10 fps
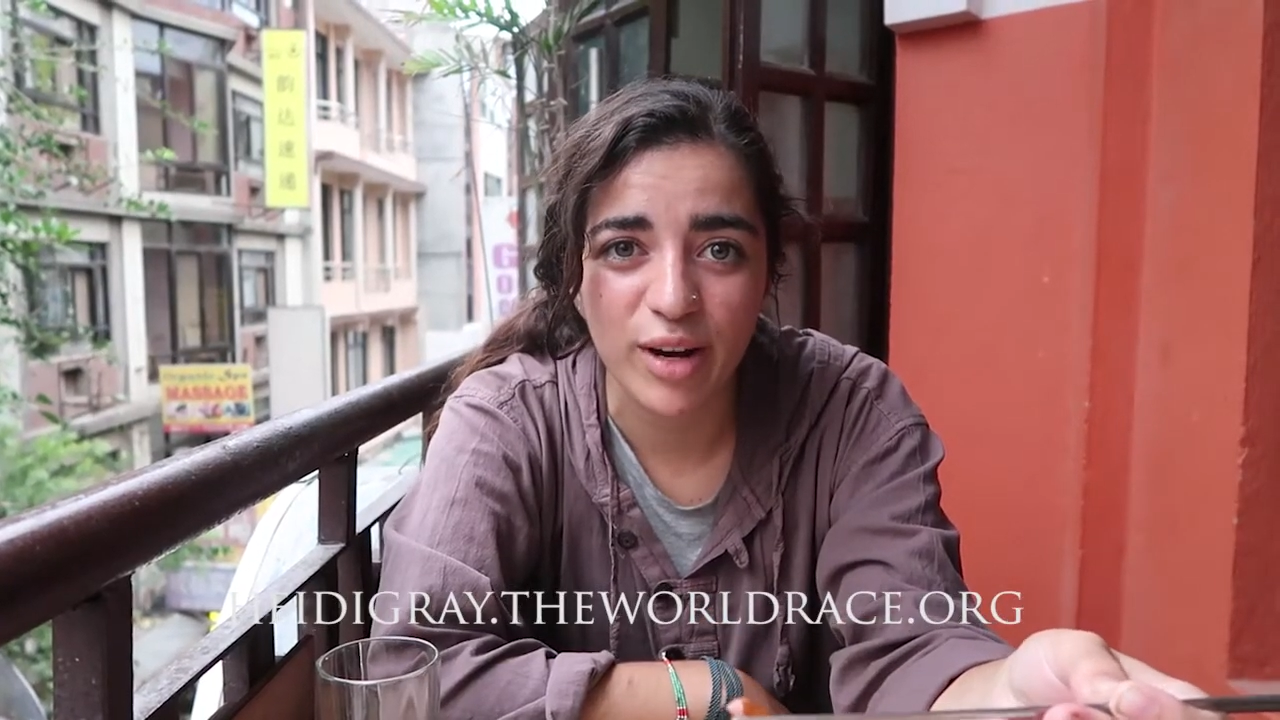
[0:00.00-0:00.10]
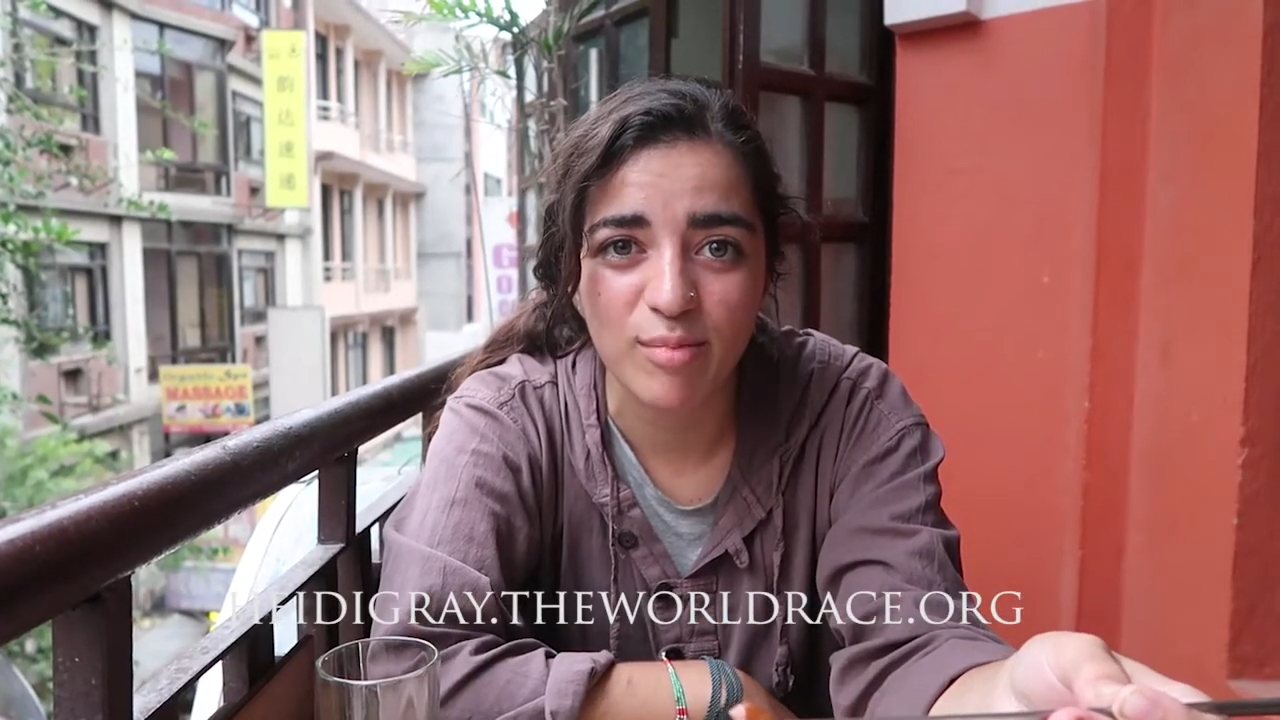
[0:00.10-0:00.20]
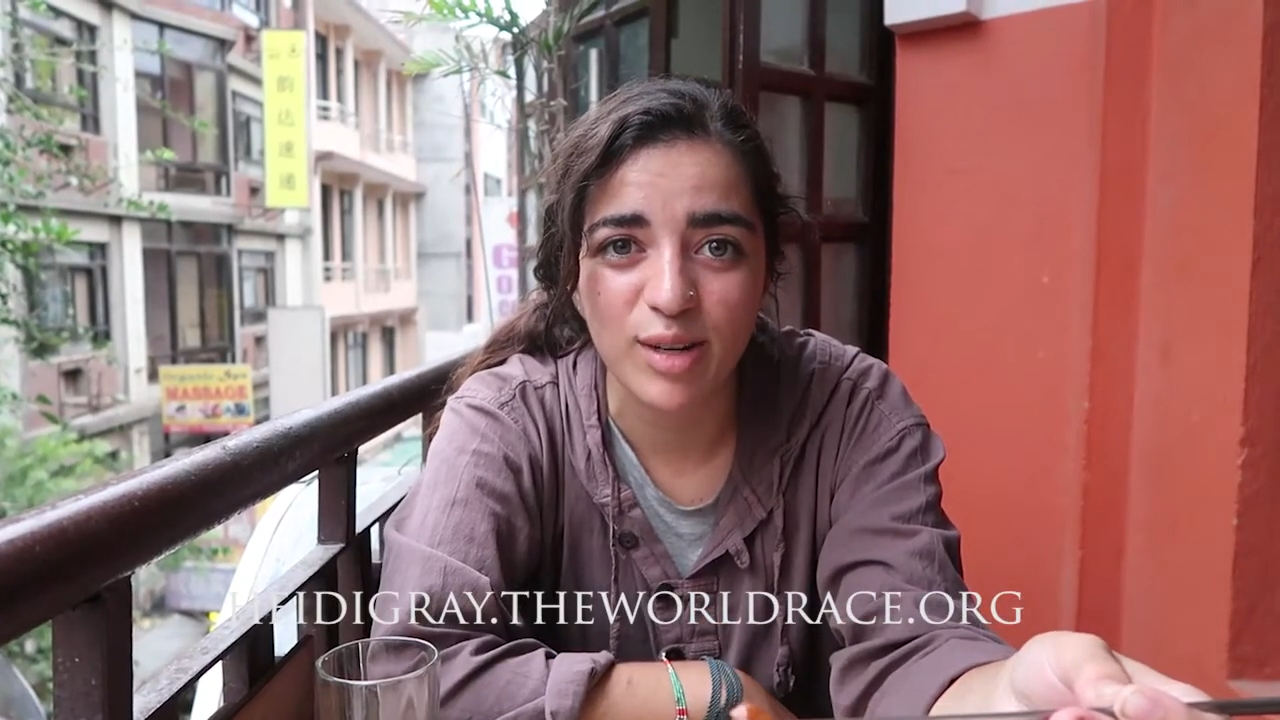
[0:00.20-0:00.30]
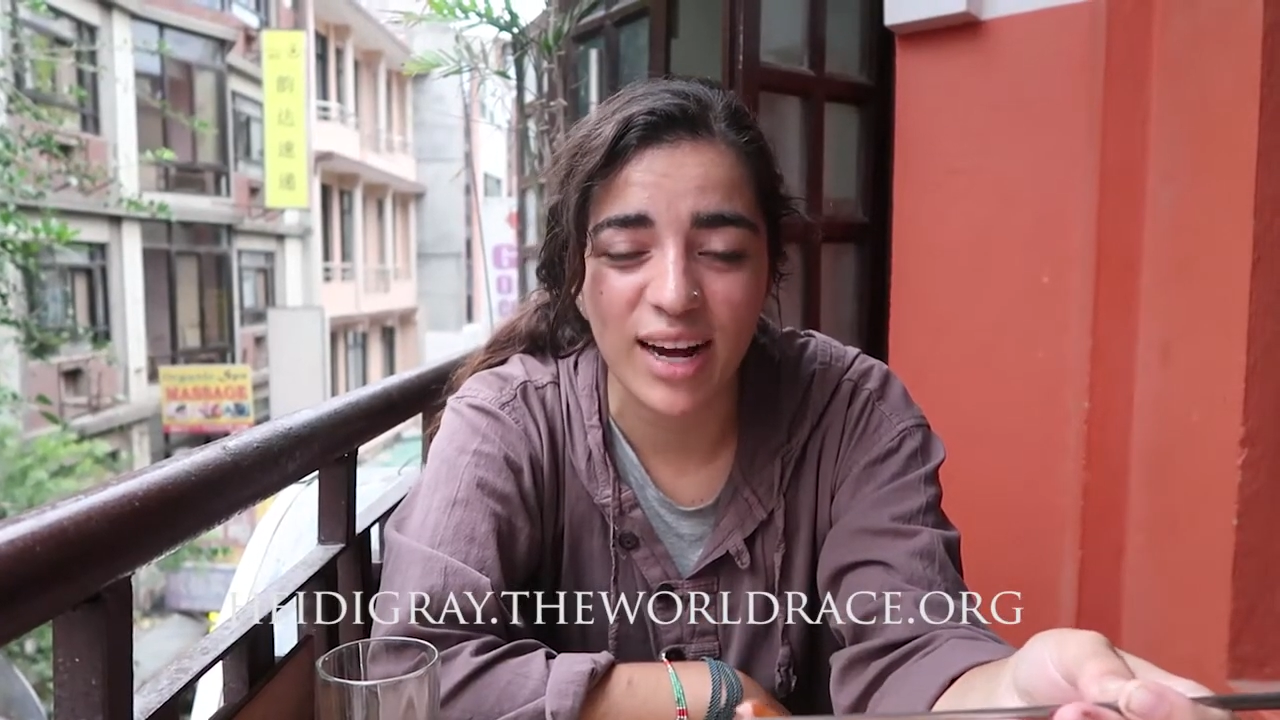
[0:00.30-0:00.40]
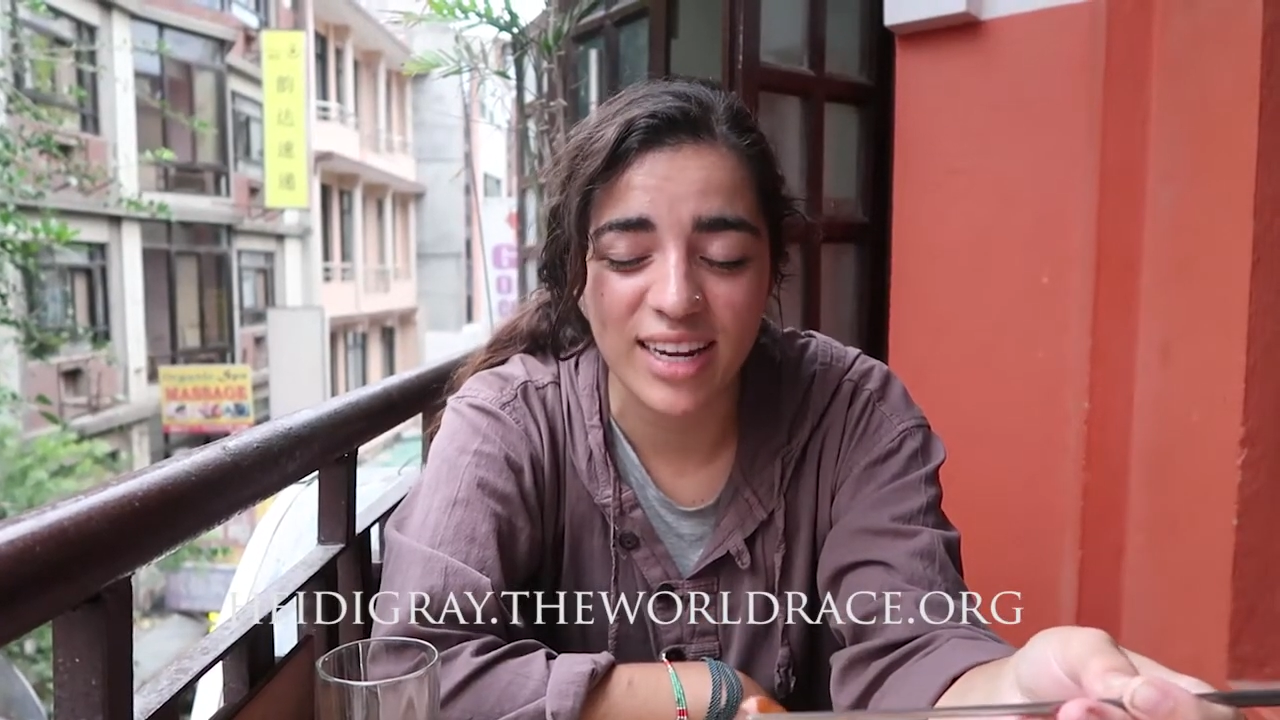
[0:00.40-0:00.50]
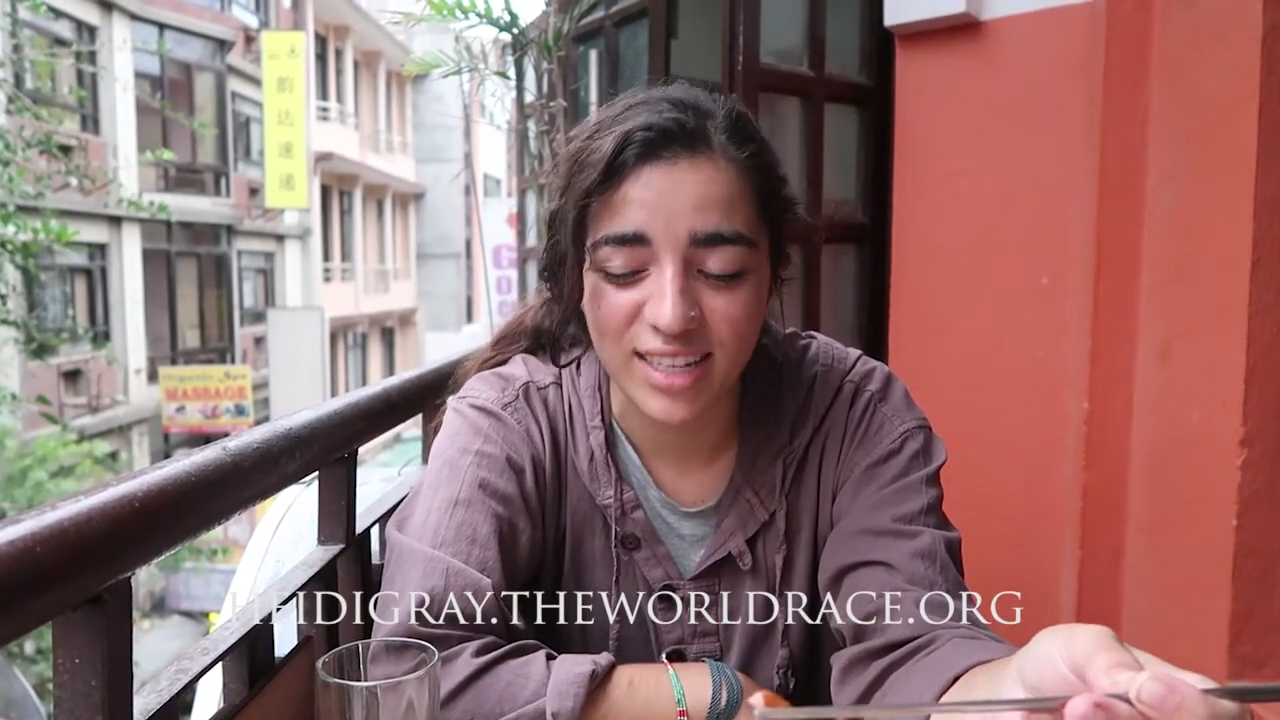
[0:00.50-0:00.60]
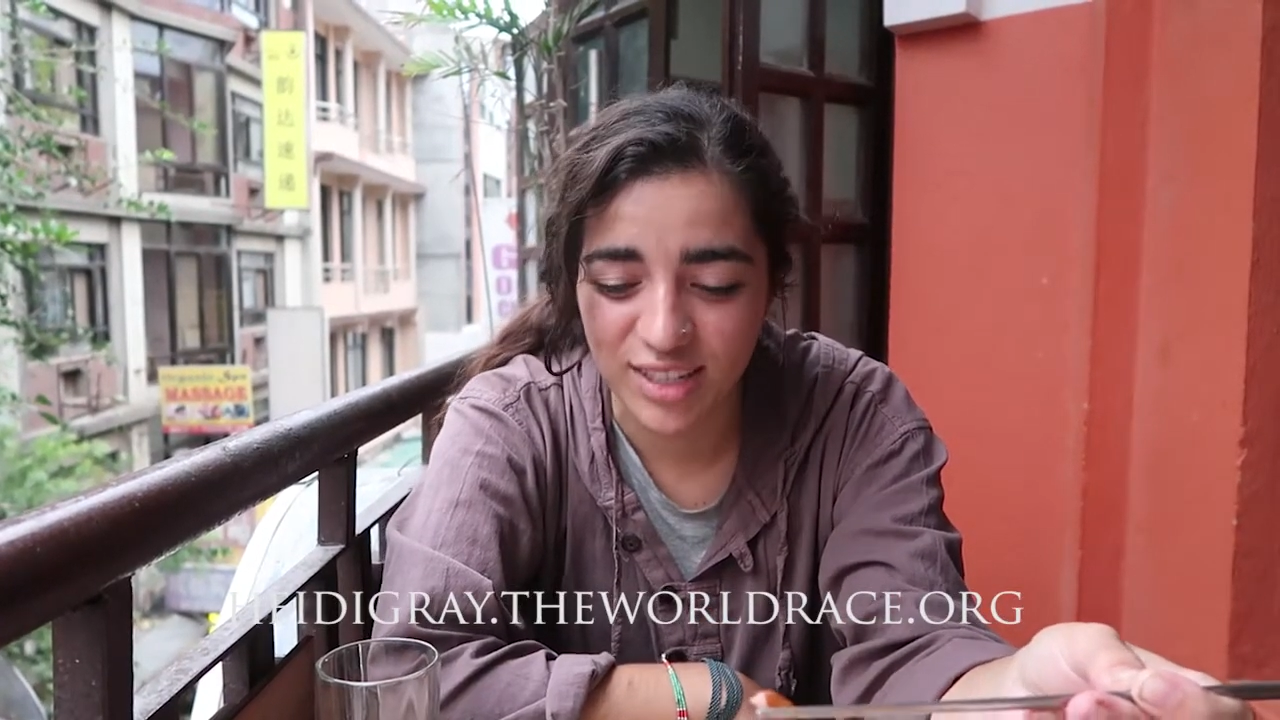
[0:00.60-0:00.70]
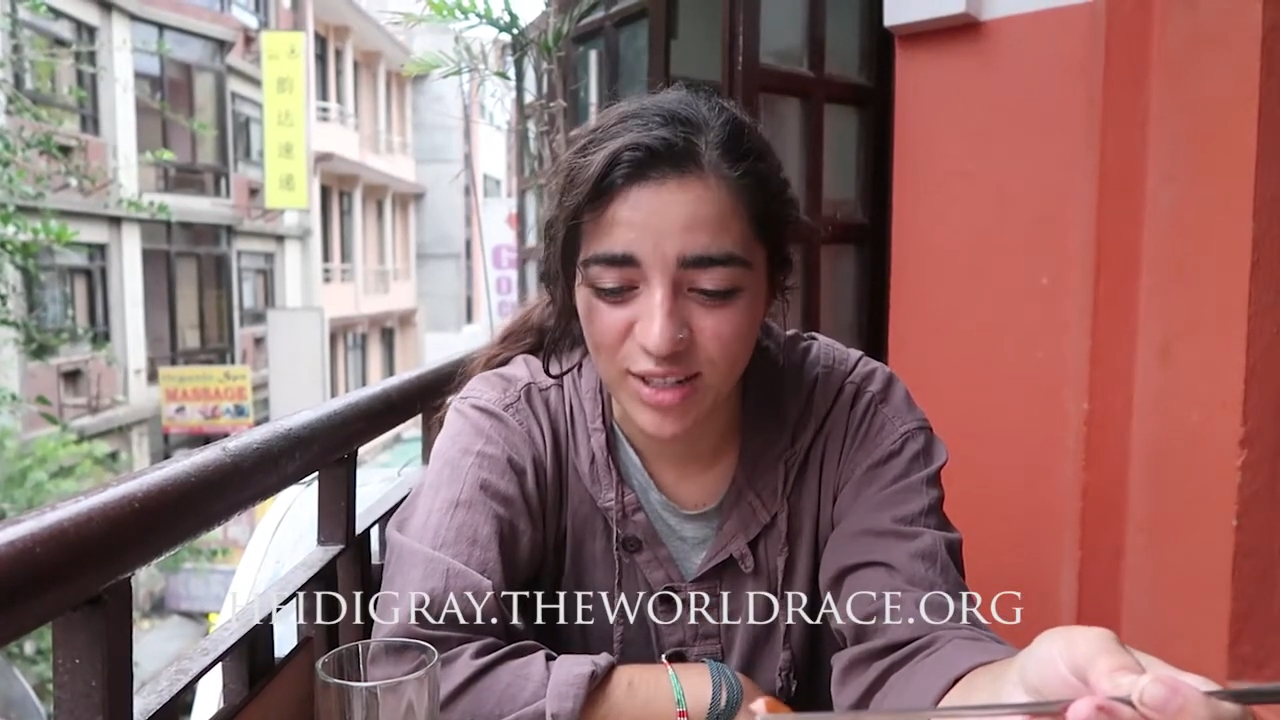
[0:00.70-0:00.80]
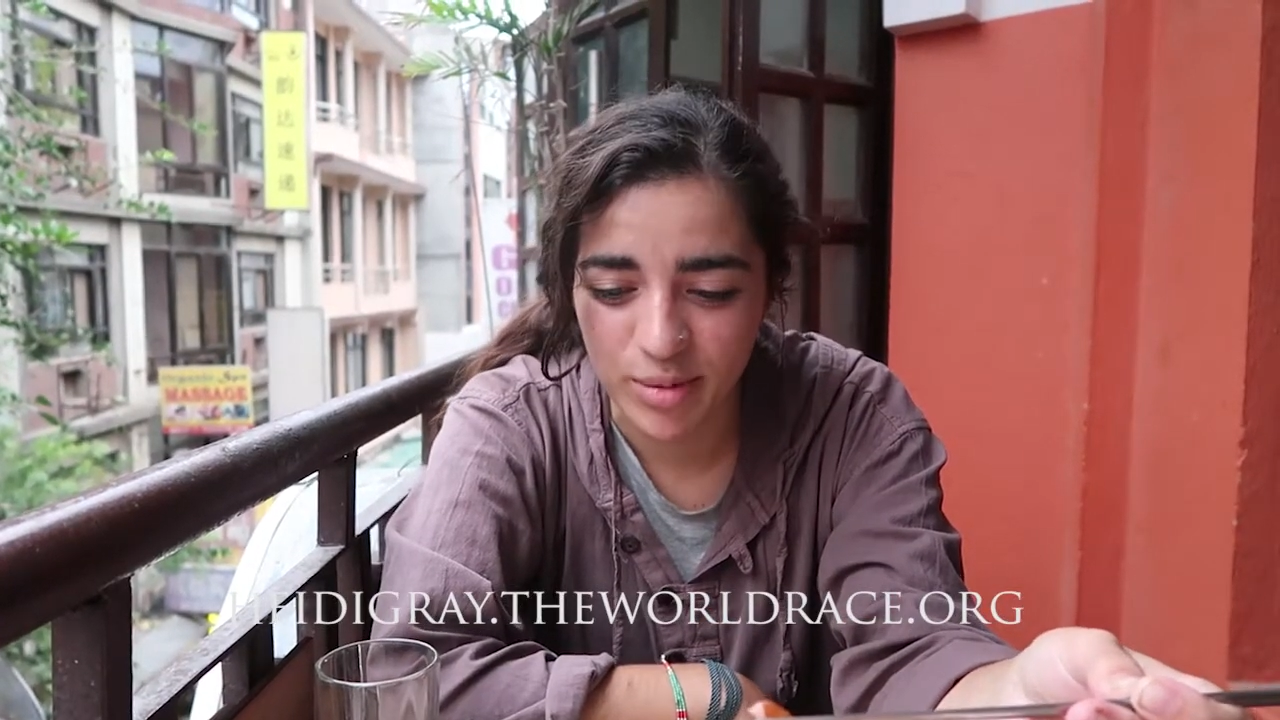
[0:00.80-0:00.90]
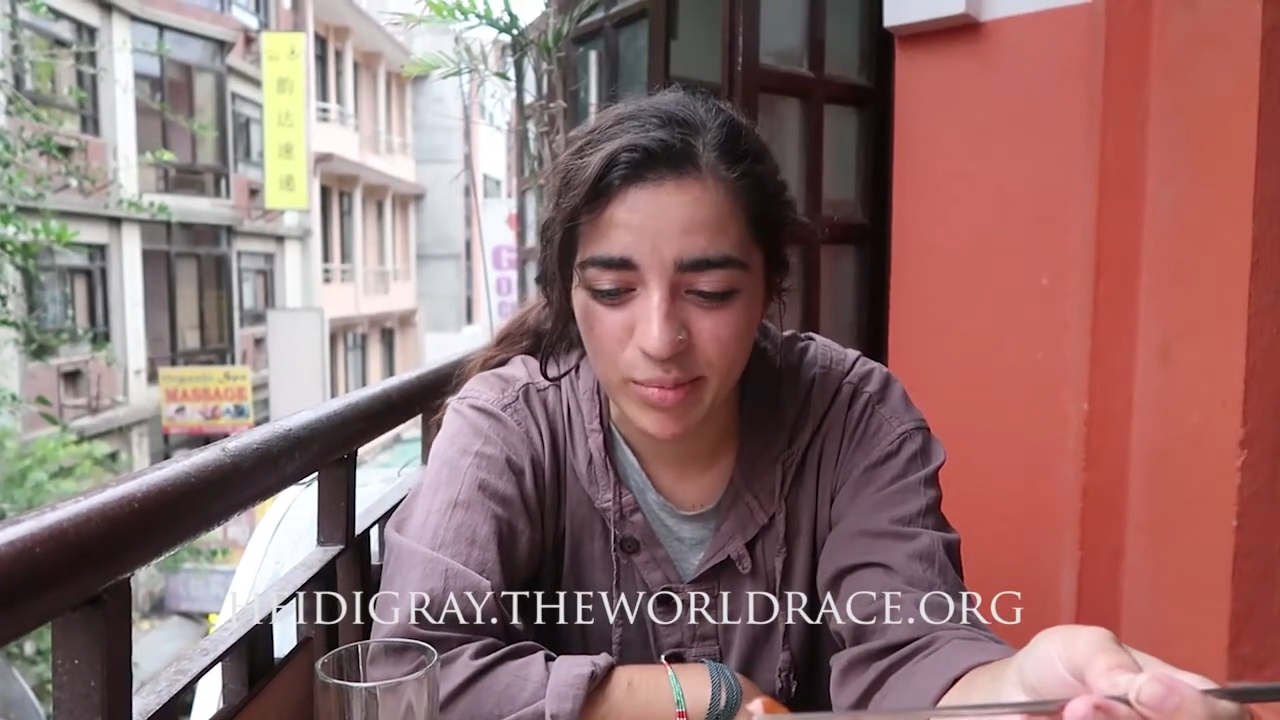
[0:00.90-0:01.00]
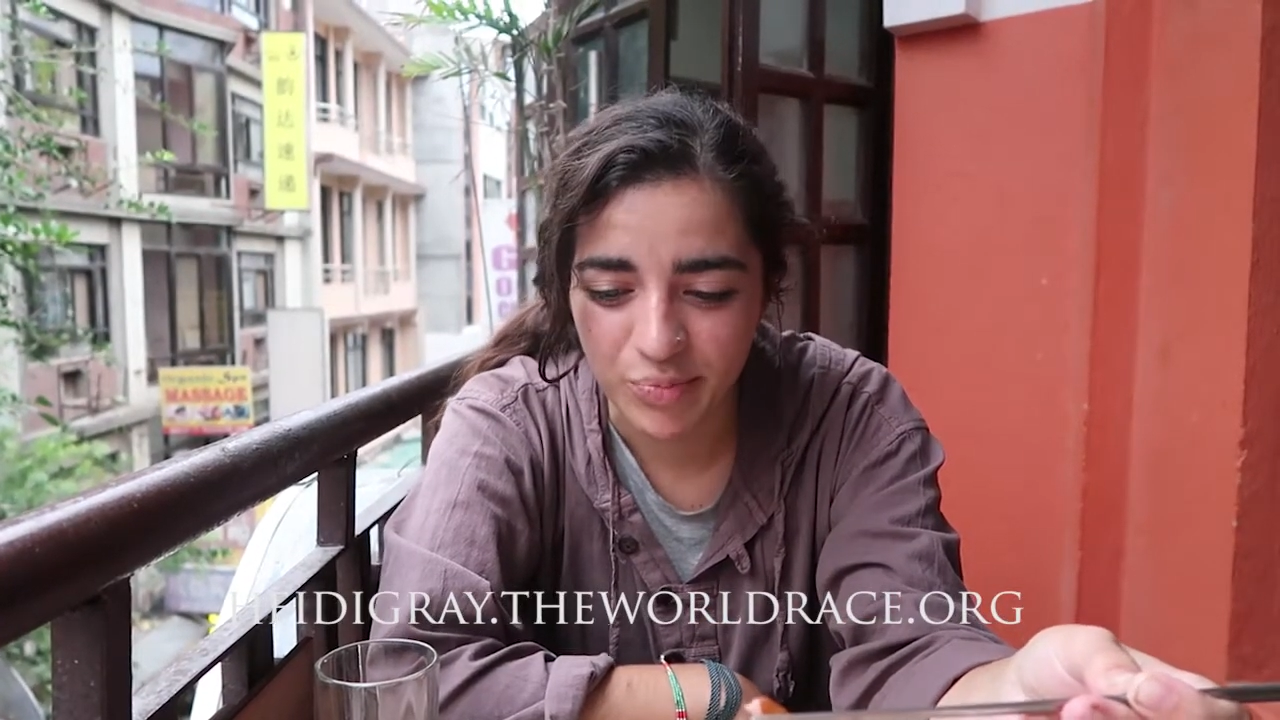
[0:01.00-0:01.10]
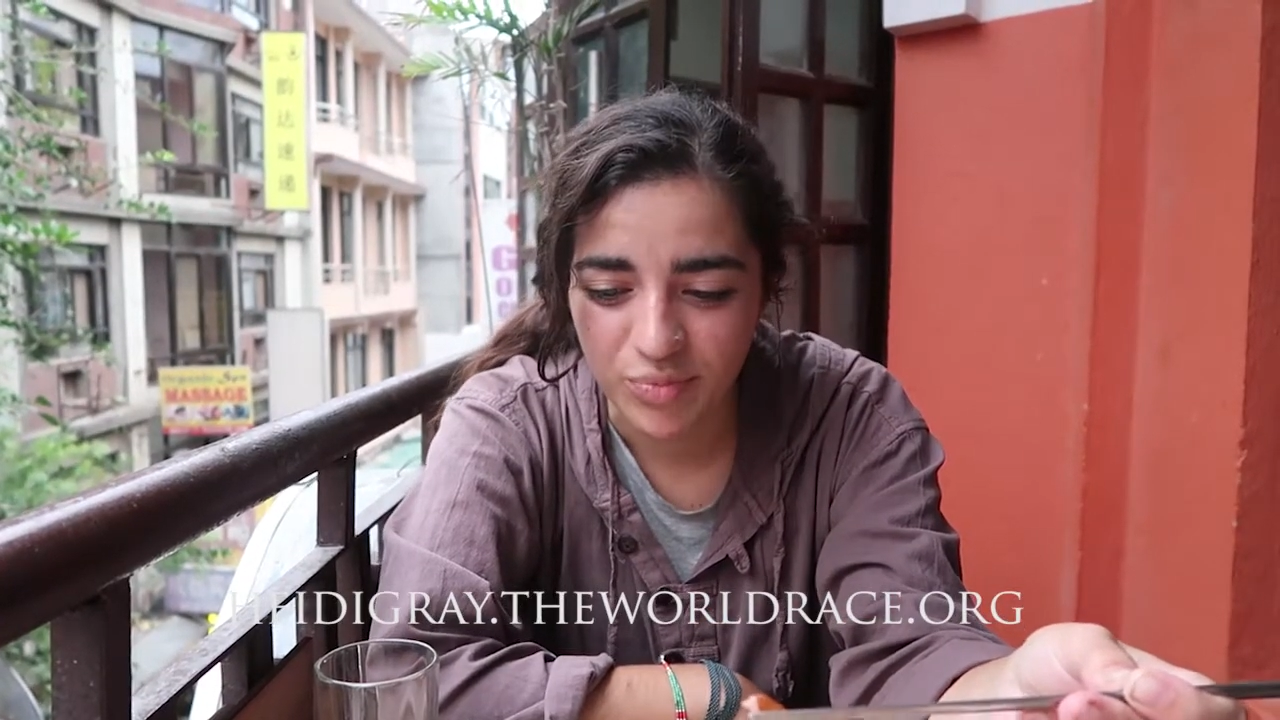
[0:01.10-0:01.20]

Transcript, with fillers: I'm talking to.